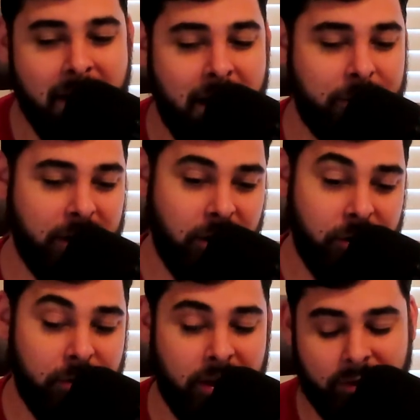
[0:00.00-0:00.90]
I'm not gonna
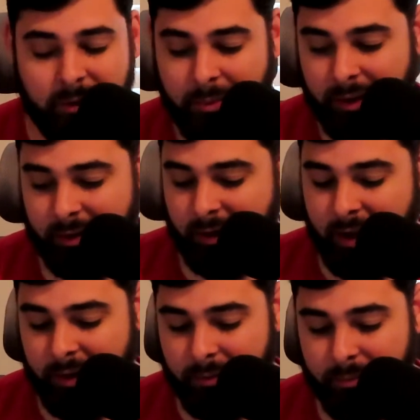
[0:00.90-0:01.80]
do that to him
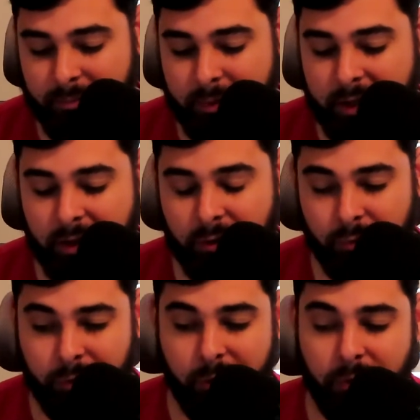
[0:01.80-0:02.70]
and be
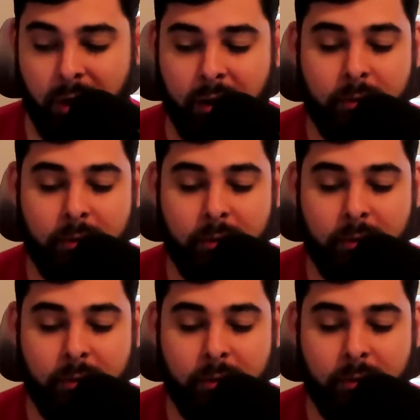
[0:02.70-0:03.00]
rude.